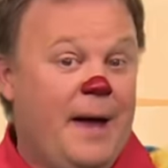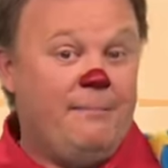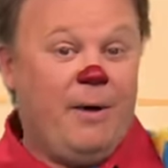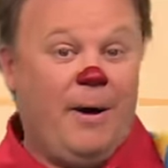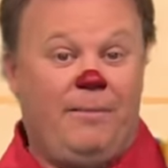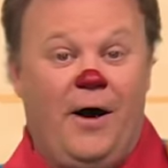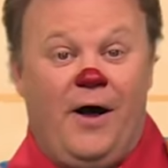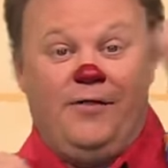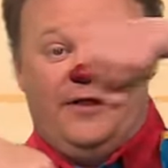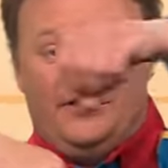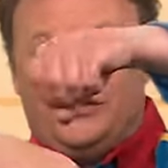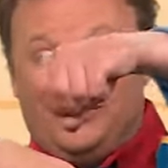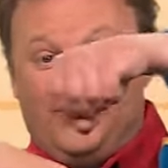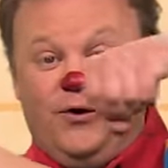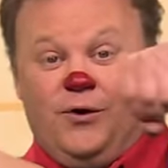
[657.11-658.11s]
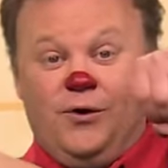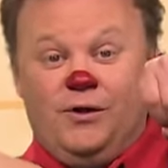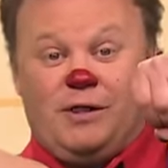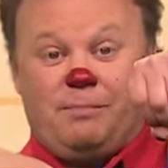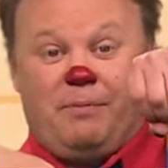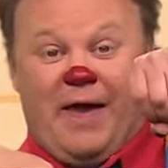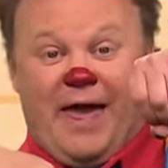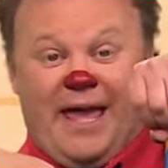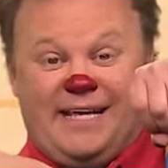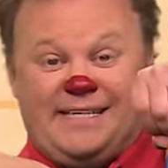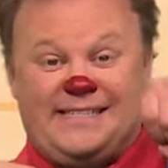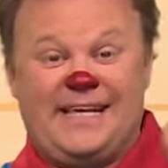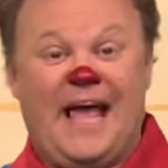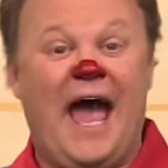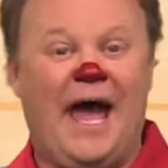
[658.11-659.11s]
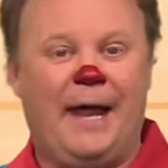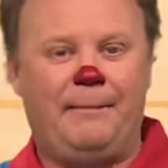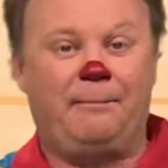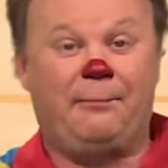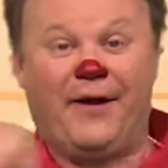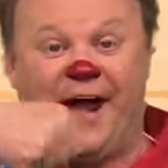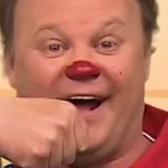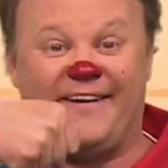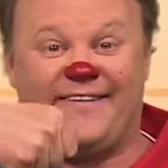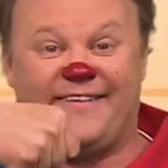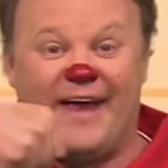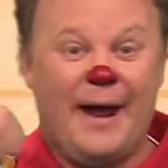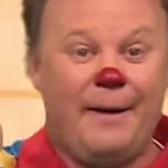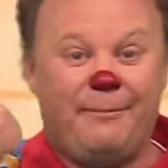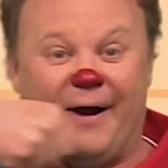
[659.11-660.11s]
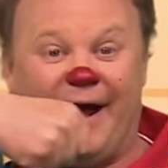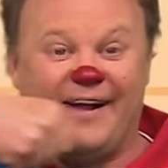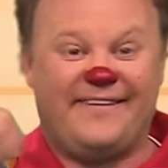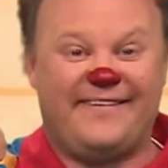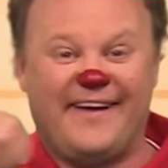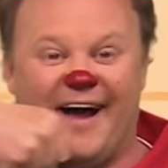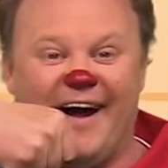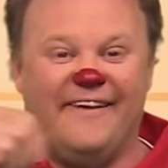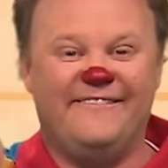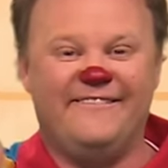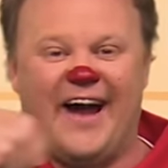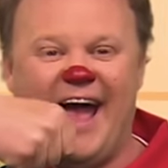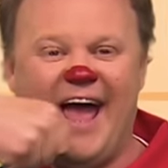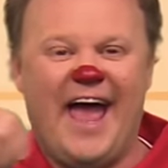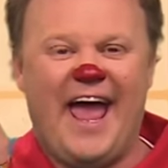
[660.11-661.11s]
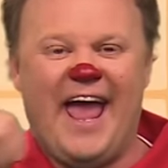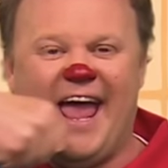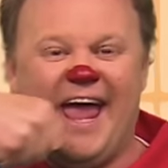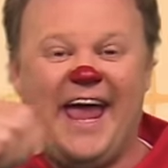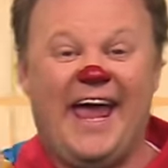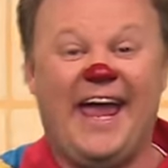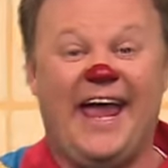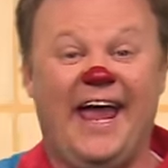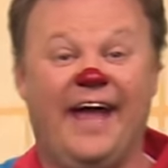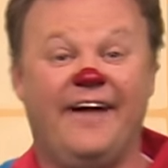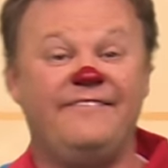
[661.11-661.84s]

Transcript: Pop on the toothpaste and brush, brush away.